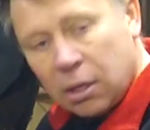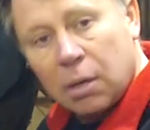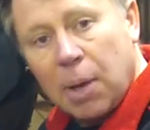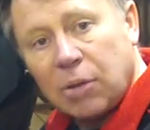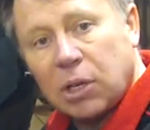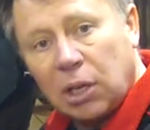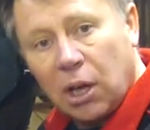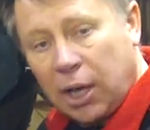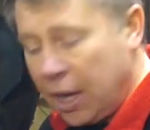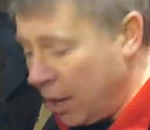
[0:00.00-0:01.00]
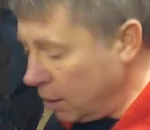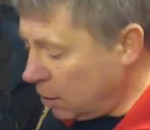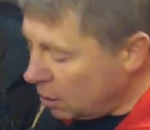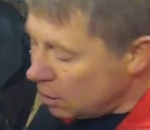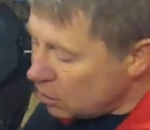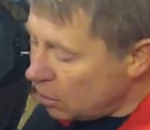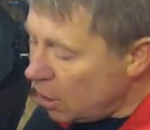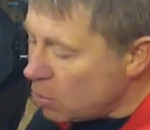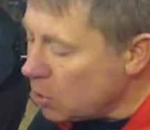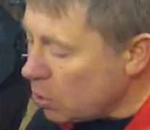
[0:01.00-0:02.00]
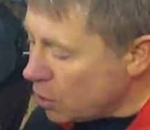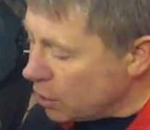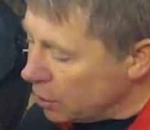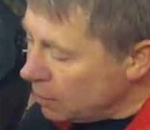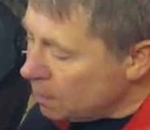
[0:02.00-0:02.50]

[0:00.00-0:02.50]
the mounting lug here. So that was all good.